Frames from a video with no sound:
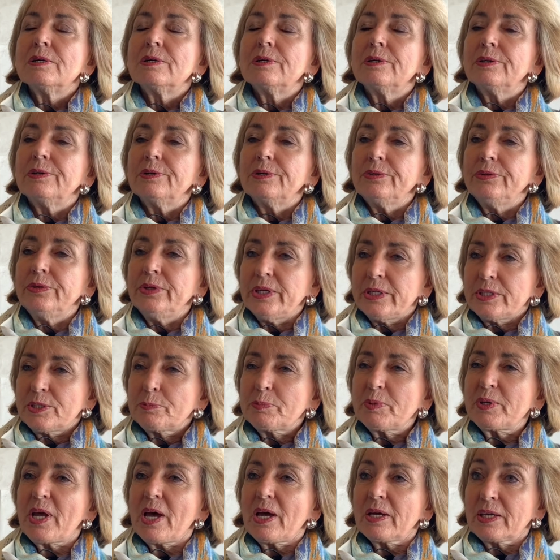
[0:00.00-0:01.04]
Yes,
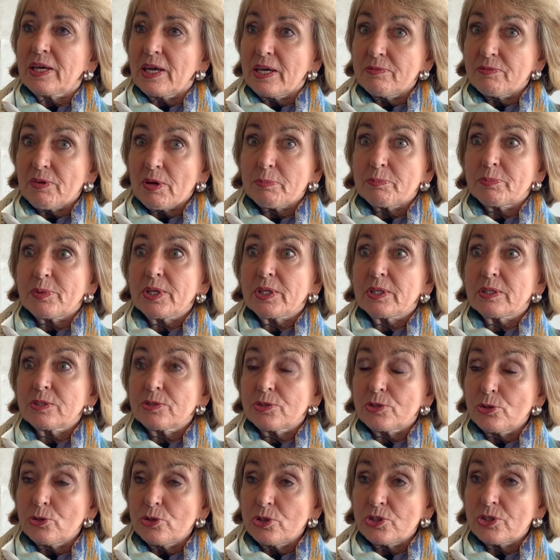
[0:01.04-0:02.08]
but I gave up then. As
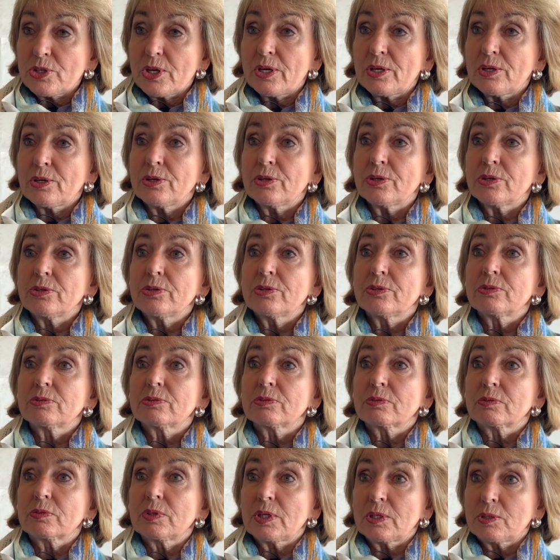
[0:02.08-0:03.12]
soon as I heard
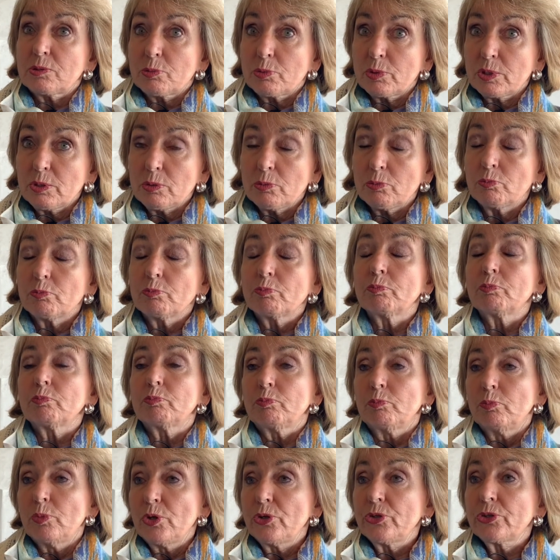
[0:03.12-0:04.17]
that we
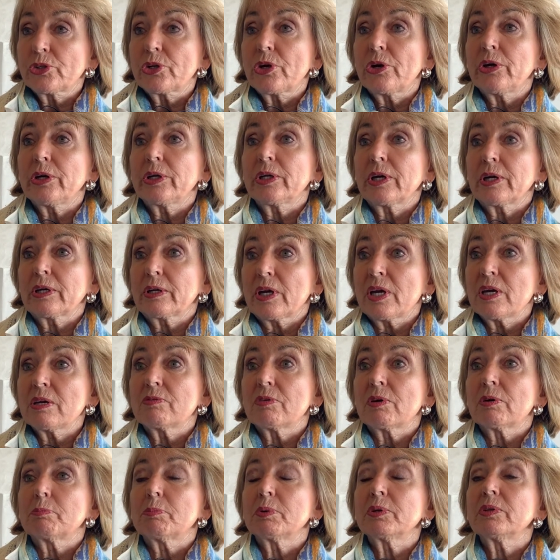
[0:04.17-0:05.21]
weren't going, I gave
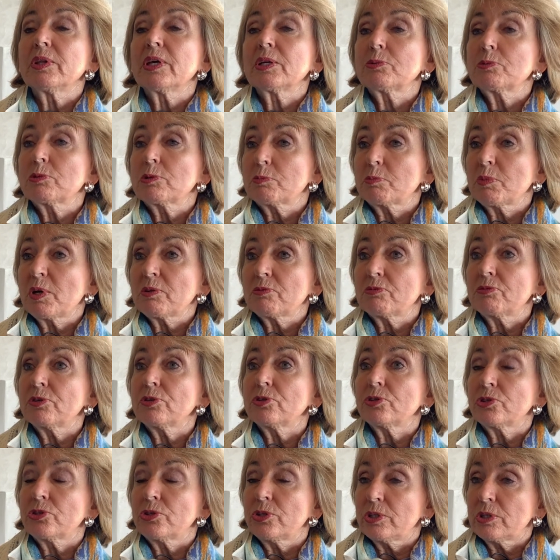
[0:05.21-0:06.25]
up, and that was my
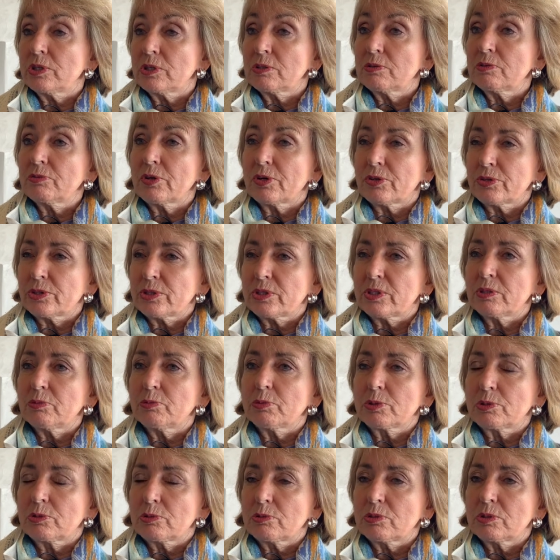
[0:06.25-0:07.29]
first year at varsity,
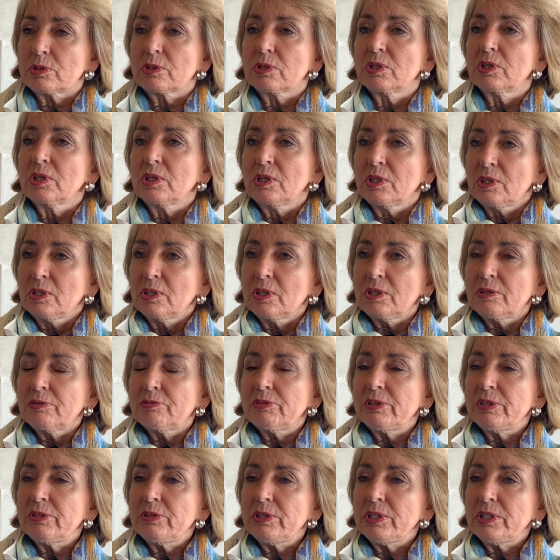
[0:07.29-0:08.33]
which was
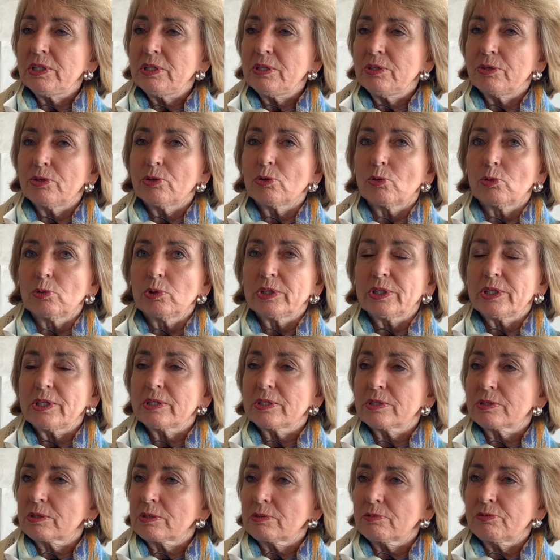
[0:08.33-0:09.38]
very, all the
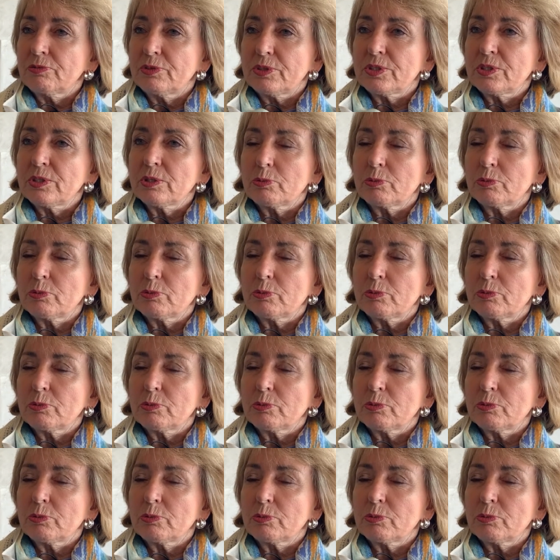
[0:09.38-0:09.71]
years of physio were